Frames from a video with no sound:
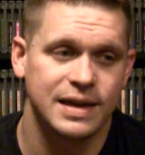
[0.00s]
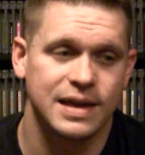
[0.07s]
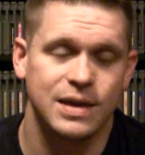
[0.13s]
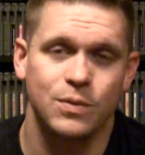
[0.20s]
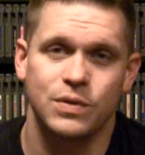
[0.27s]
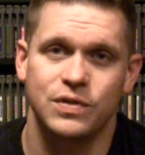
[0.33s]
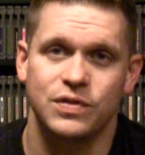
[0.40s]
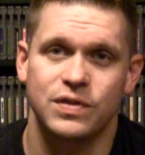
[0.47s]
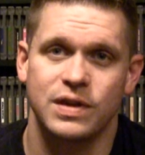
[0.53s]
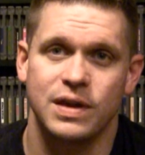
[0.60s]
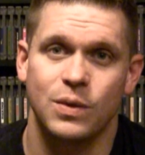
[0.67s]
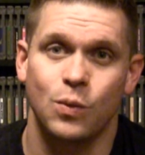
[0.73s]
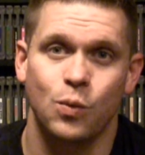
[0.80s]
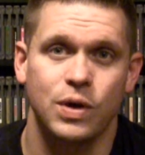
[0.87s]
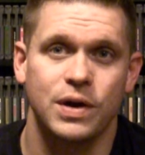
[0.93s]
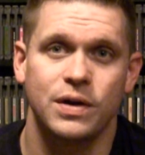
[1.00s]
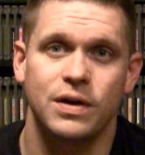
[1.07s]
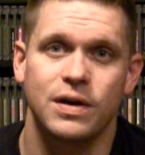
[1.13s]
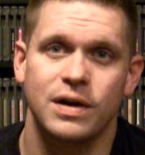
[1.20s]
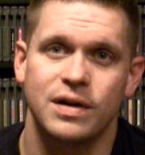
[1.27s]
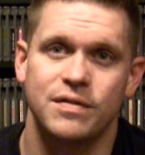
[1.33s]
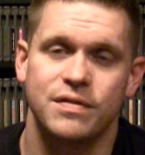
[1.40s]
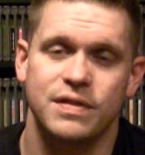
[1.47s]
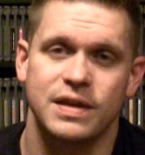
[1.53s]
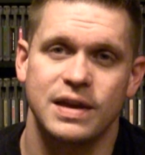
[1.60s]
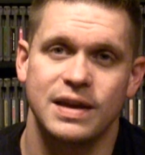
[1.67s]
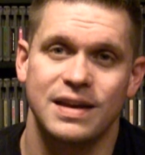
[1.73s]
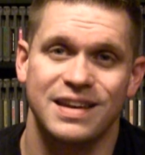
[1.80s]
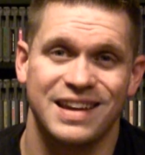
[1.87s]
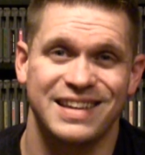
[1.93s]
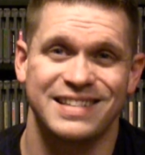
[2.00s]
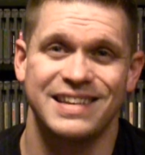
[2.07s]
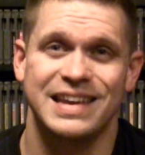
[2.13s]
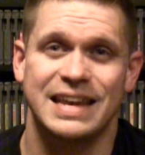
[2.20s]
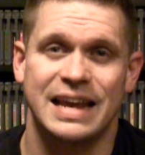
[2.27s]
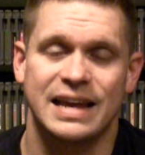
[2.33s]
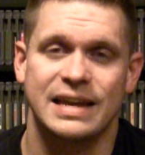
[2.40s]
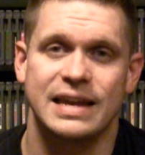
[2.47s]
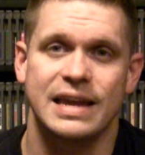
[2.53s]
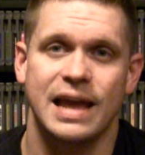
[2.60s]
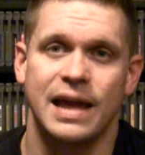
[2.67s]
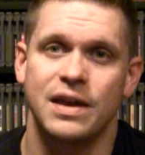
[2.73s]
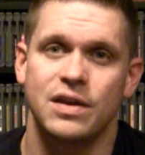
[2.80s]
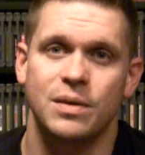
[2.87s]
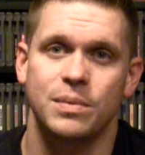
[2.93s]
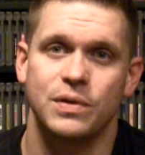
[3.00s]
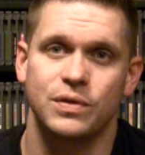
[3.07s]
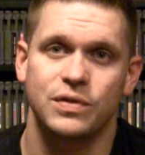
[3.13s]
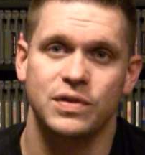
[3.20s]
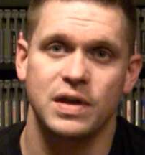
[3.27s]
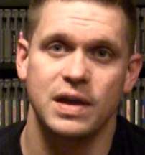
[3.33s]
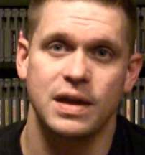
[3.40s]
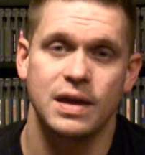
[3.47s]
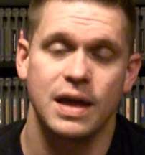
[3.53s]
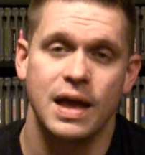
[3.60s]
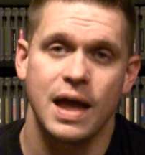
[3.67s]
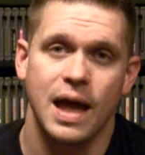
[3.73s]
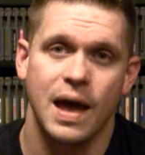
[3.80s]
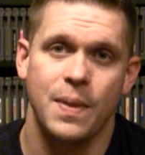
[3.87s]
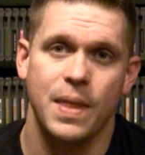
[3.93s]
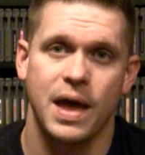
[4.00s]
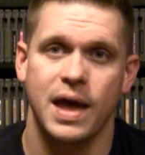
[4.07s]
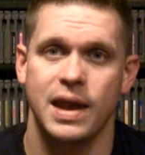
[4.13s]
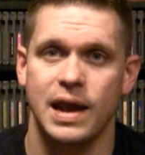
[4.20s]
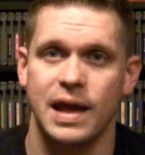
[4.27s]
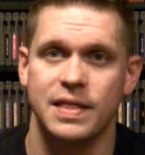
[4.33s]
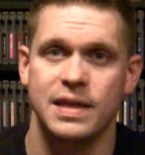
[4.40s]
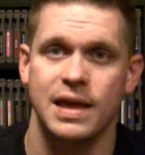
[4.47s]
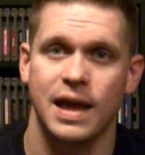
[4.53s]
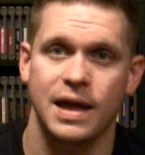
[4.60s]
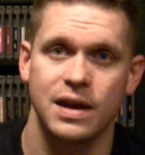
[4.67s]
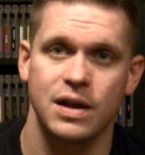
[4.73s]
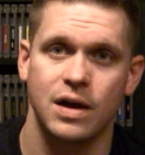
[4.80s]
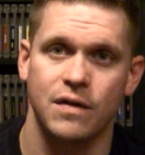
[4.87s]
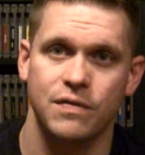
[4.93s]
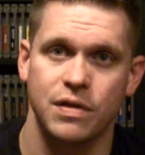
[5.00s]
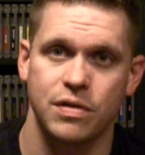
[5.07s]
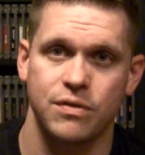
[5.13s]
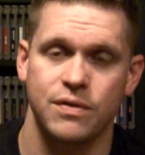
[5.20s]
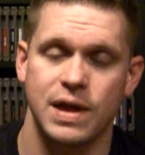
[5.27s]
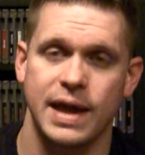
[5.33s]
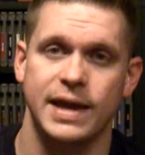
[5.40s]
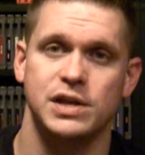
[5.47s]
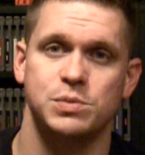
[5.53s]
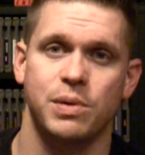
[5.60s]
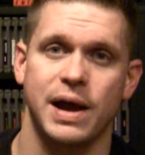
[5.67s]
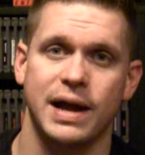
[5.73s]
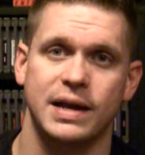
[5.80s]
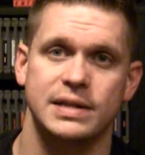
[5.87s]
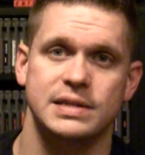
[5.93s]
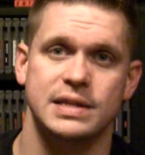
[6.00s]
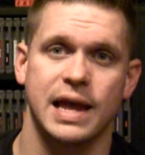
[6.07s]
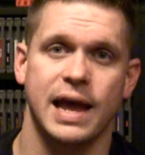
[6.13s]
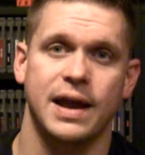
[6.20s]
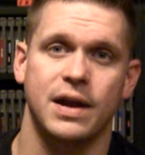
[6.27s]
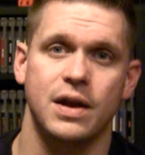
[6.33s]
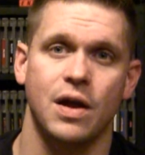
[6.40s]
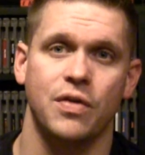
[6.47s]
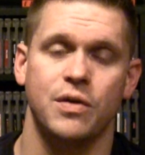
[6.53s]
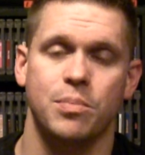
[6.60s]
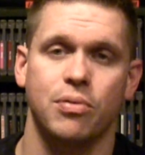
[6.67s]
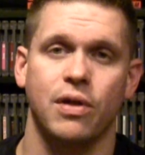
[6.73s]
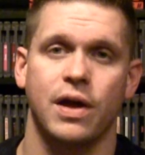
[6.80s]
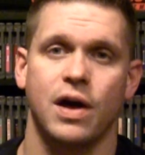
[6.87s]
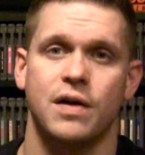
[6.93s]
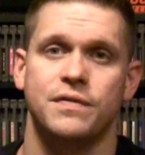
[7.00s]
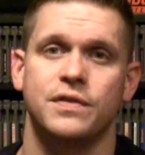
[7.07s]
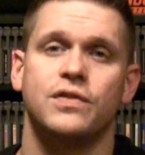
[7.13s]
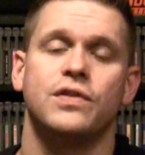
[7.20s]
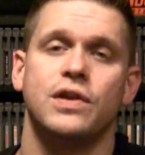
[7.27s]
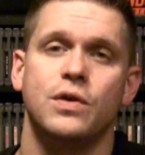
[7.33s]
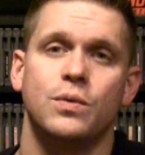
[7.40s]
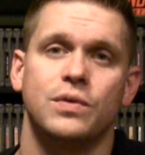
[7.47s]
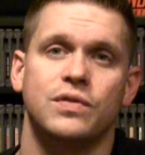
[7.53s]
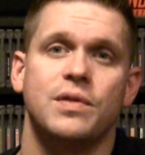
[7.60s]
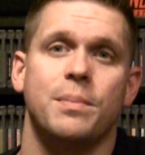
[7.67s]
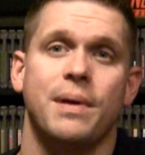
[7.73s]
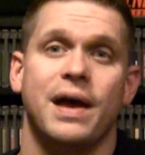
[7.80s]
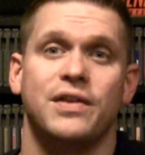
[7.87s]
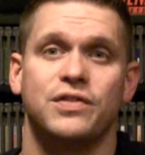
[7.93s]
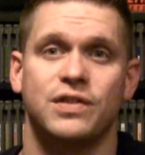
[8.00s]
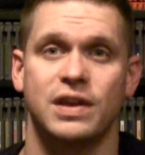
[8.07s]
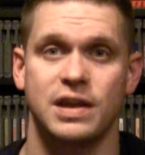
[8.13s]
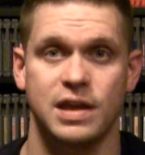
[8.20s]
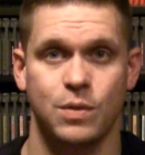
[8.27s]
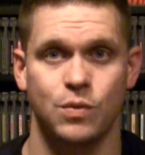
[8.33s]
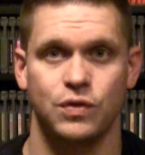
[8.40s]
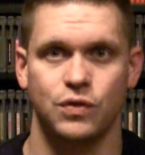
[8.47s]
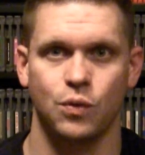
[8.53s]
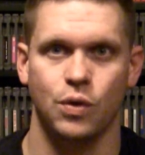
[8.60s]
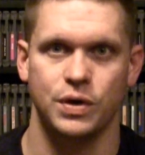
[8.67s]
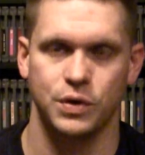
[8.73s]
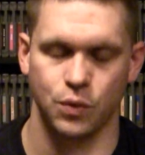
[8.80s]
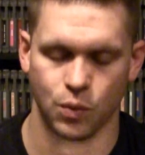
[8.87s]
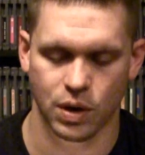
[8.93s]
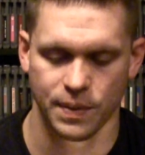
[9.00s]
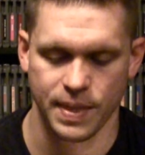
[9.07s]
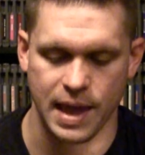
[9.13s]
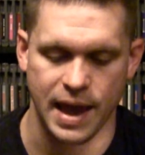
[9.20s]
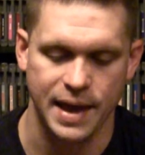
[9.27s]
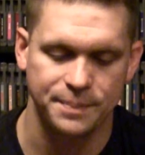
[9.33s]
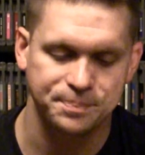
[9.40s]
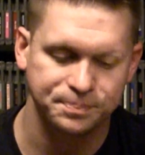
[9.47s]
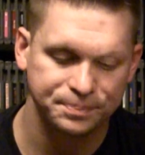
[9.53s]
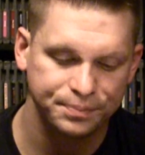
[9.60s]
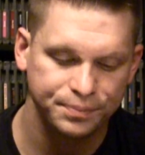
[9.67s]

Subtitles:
He was the winner of the 1990 NWC, and then at the end of the 3 age brackets they had another playoff to see who was the best, and he was the one who won that.